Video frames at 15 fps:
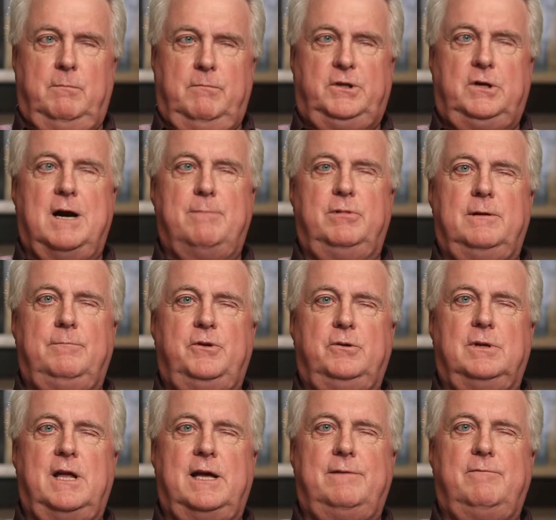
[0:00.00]
a couple of them do
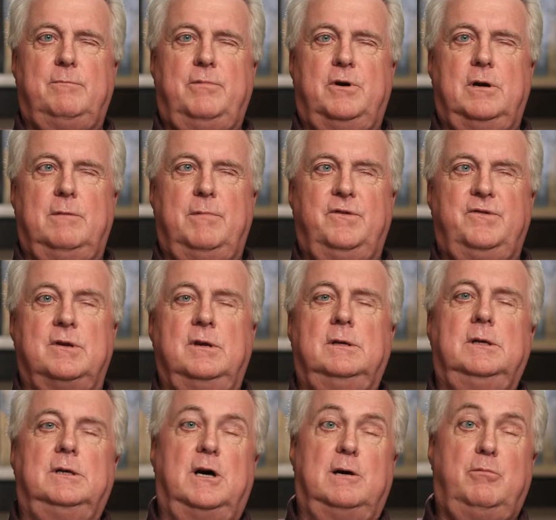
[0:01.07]
a lot of apartments.
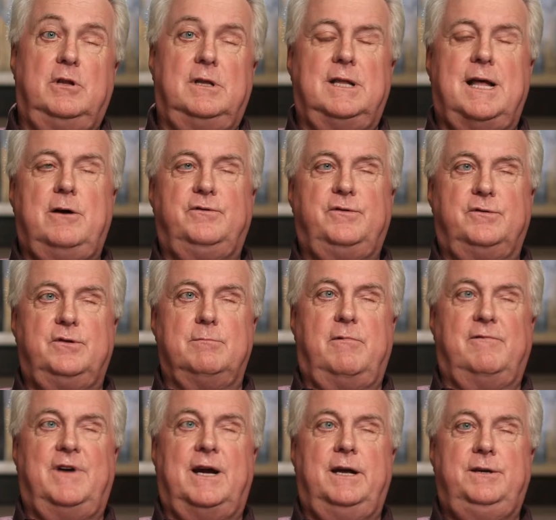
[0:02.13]
Hubble allows us to
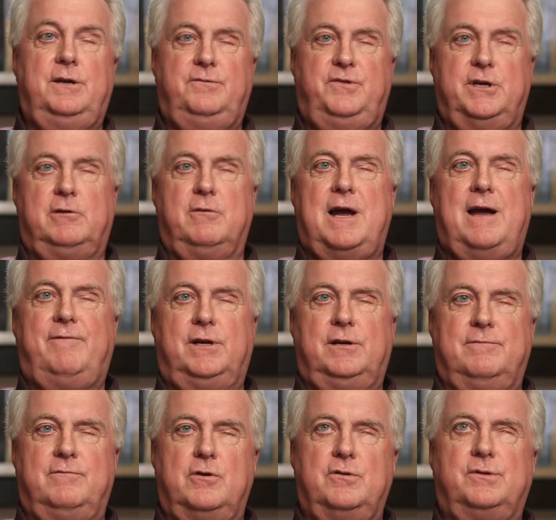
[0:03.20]
provide geographic
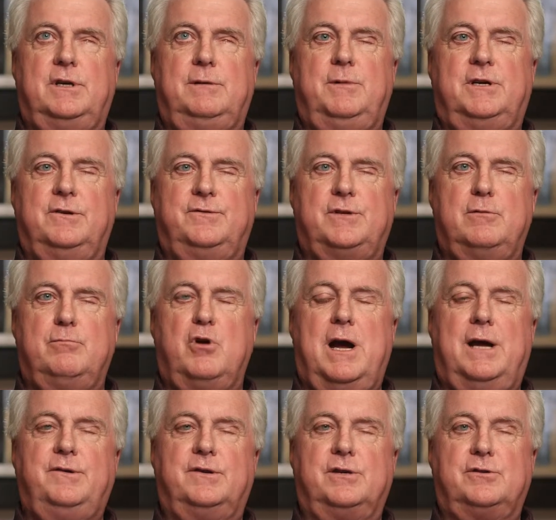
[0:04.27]
diversity because their
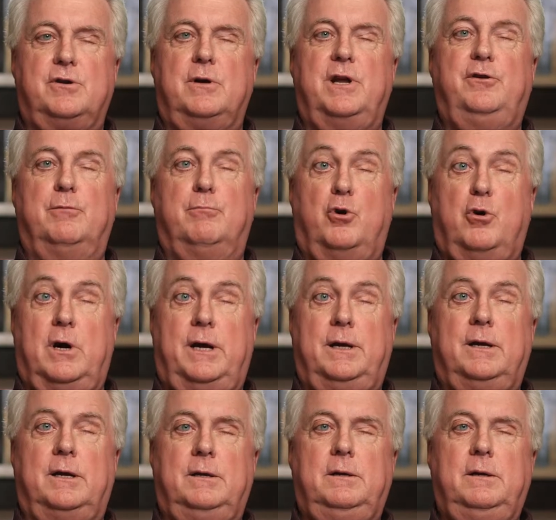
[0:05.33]
projects are in Des
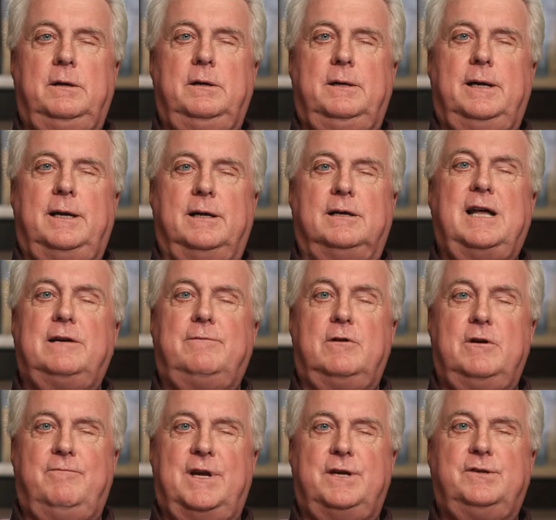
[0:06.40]
Moines. And a lot of
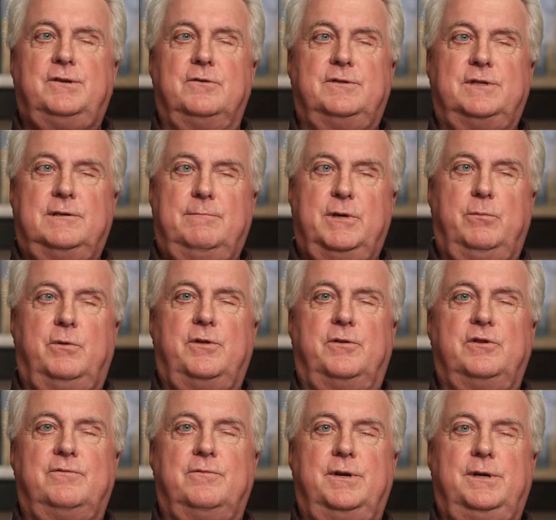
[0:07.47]
our investors that have been with
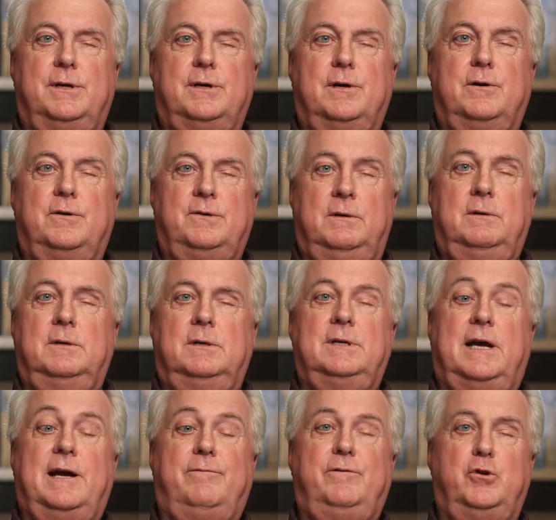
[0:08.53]
us for years
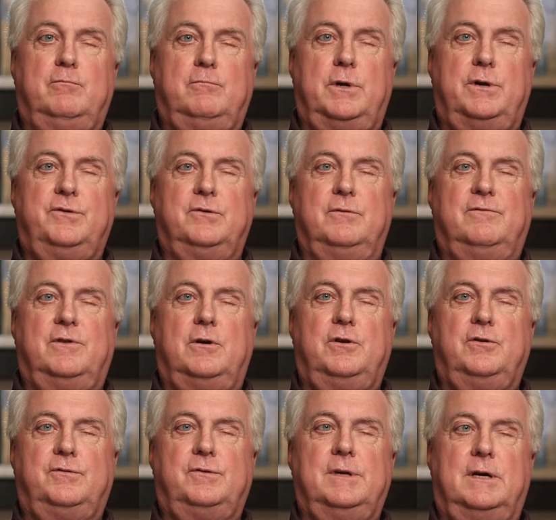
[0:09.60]
have numerous Sioux
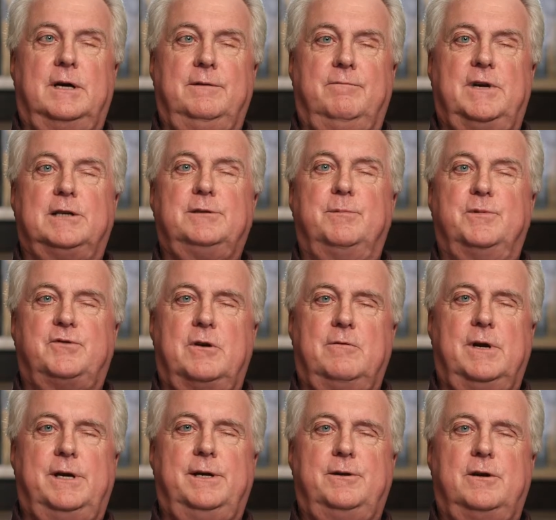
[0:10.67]
Falls investments
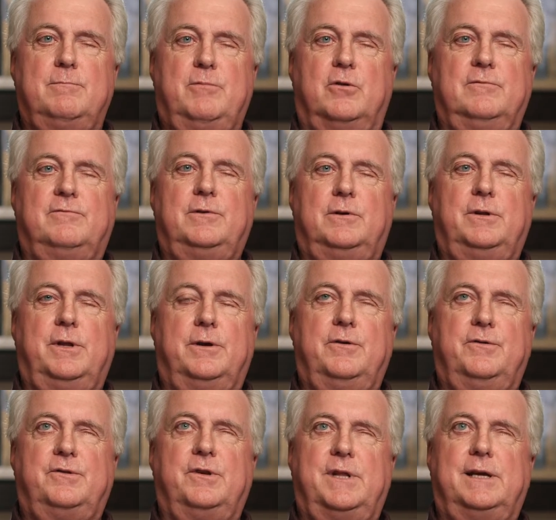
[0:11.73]
already in their portfolio,
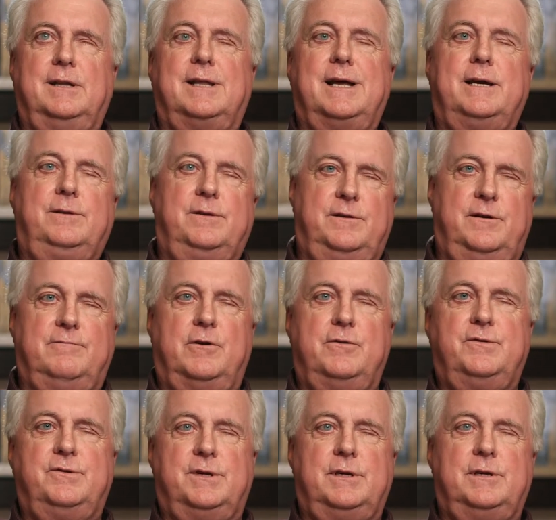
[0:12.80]
so they like the
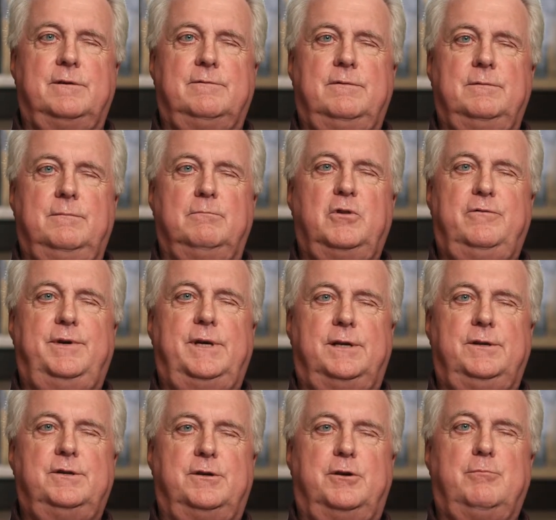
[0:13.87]
diversity of moving
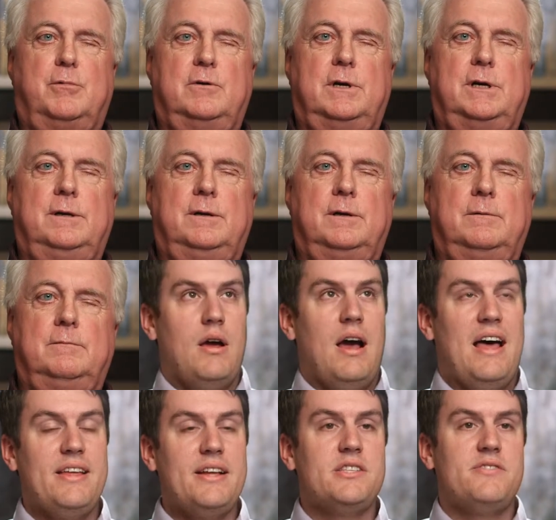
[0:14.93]
into Des Moines.
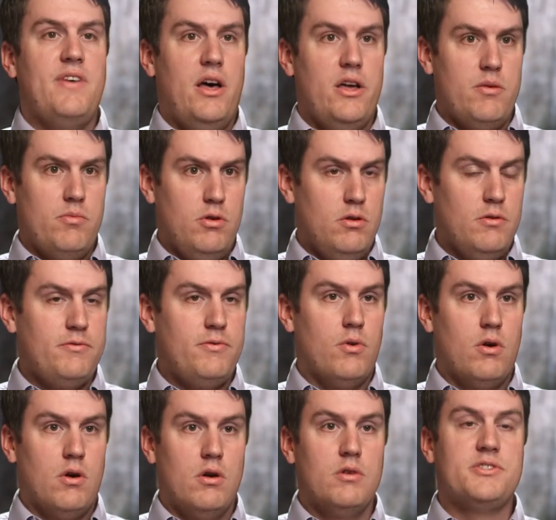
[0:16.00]
I think it's valuable
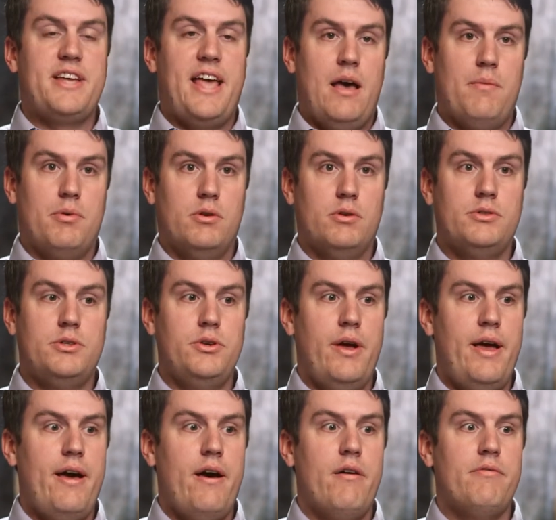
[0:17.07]
for Ernst Capital to
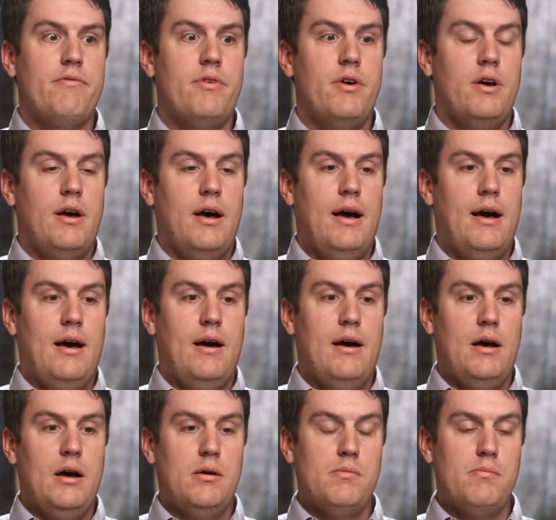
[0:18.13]
have
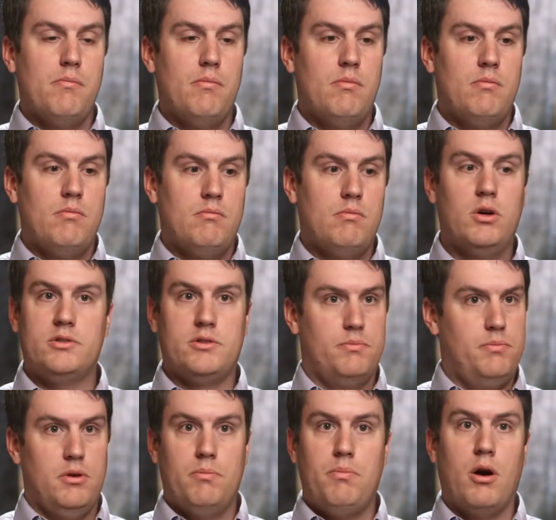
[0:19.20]

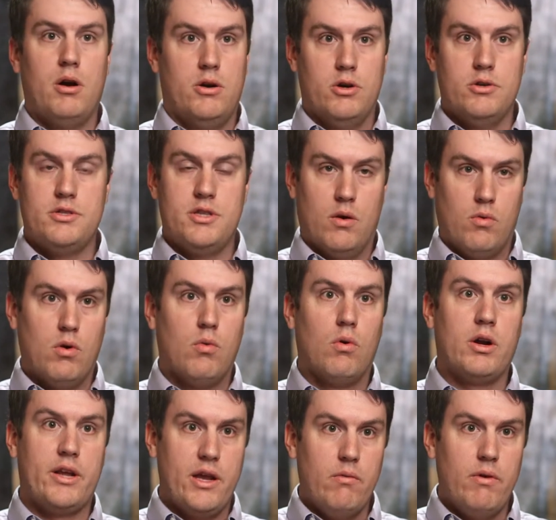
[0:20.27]
multiple partners that we're
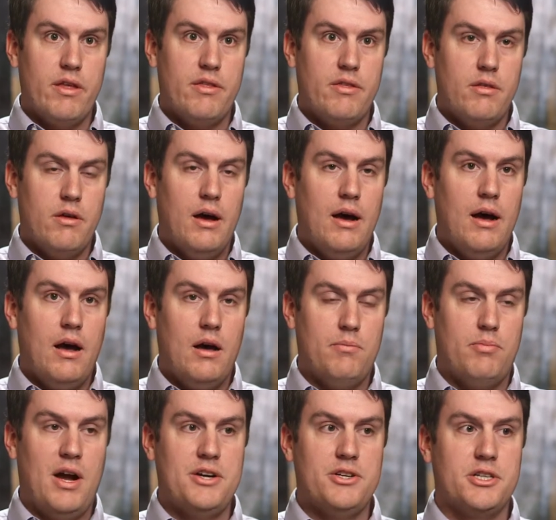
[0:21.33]
working with on
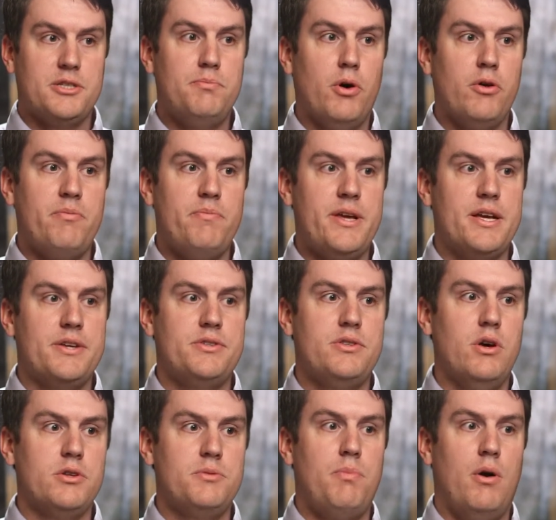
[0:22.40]
projects, both because
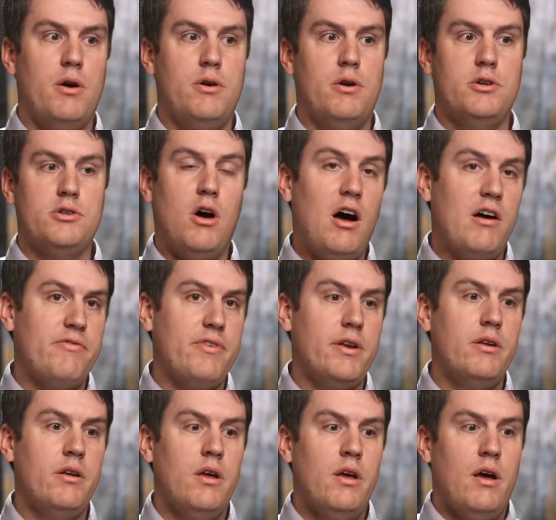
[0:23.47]
those partners
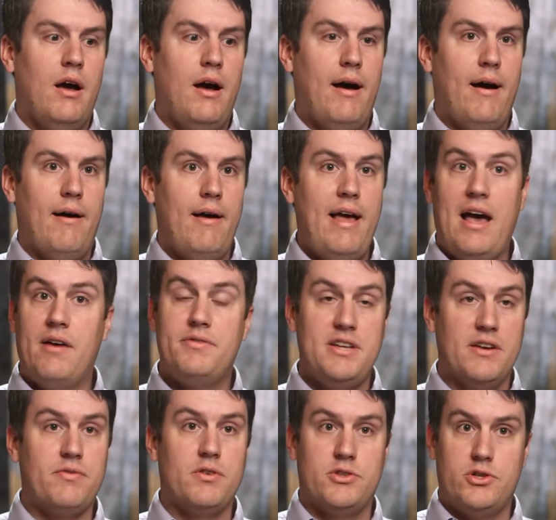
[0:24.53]
often have
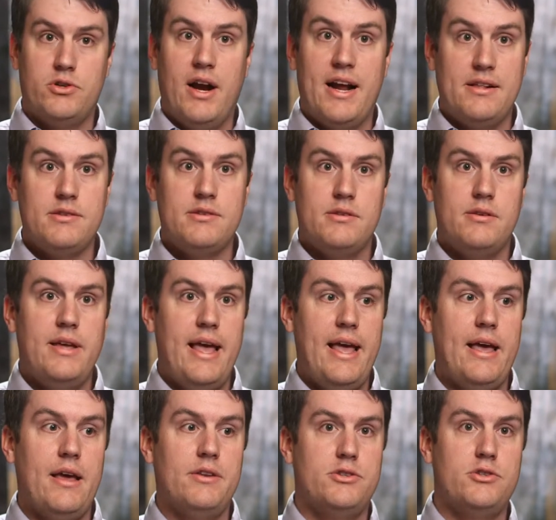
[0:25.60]
different strengths
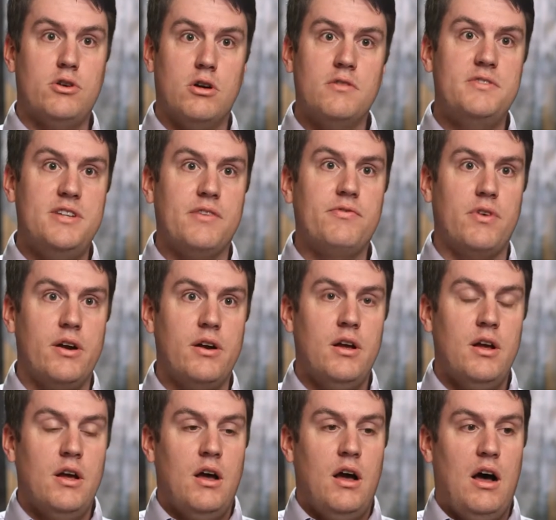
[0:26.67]
and serve different
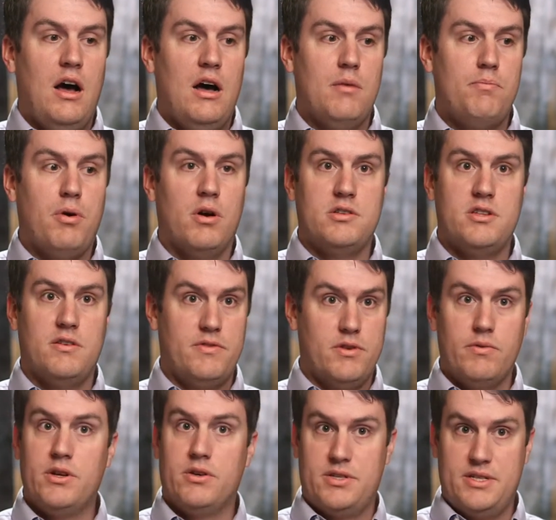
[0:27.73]
parts of the
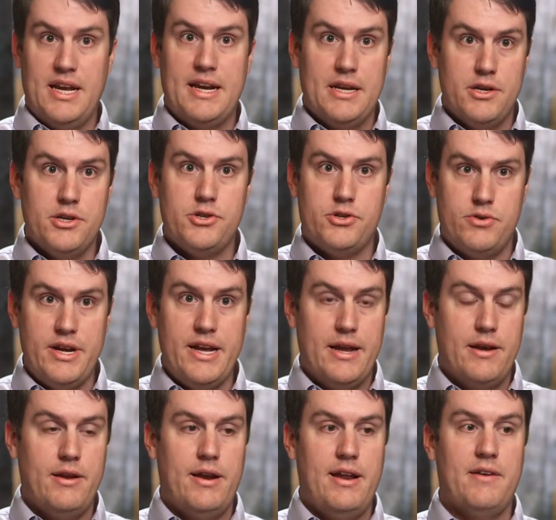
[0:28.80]
real estate industry
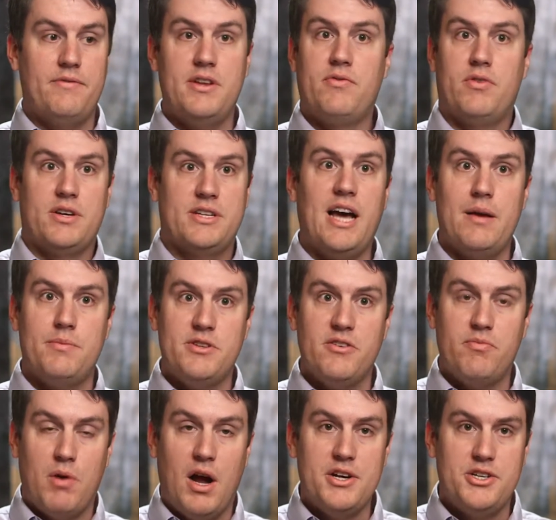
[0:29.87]
and have different types of
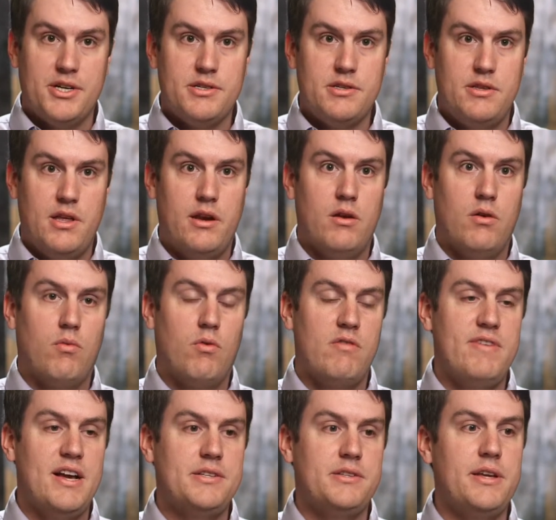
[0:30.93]
projects that we're
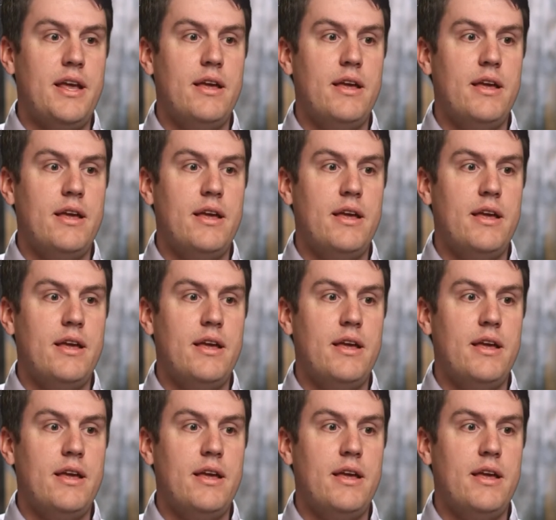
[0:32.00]
investing